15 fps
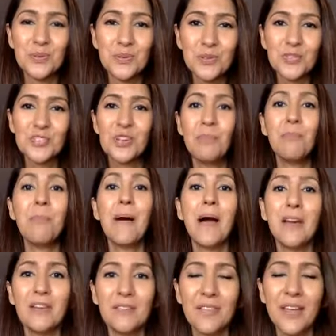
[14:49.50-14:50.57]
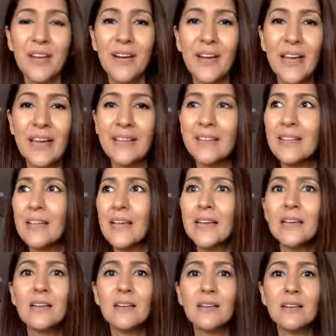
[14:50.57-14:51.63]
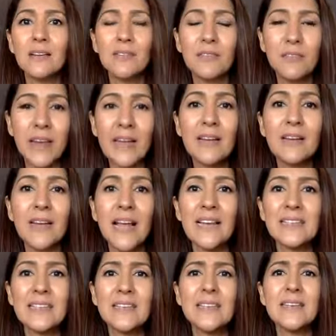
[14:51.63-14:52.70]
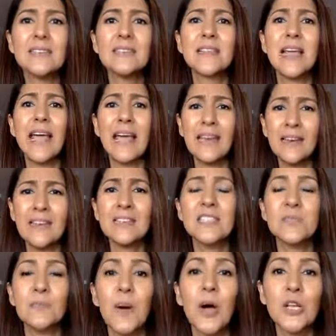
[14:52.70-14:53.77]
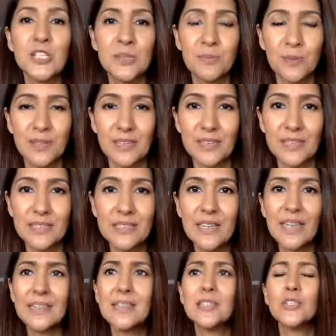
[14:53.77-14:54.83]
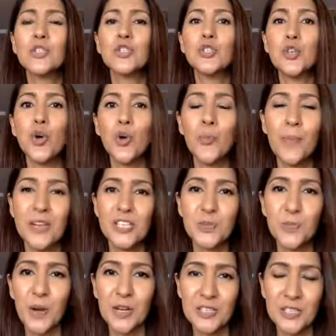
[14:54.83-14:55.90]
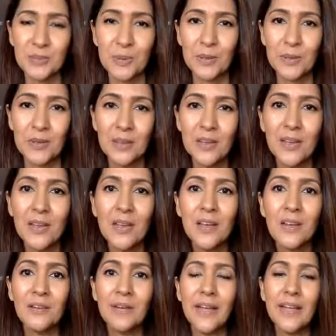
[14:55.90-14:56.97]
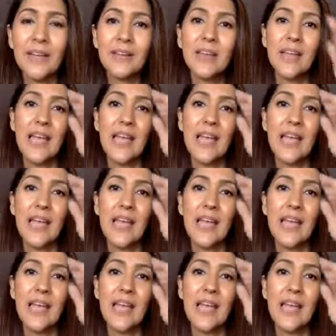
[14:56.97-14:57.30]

jump out of there and like recognize that there's endless possibilities, like there's so much possible, right?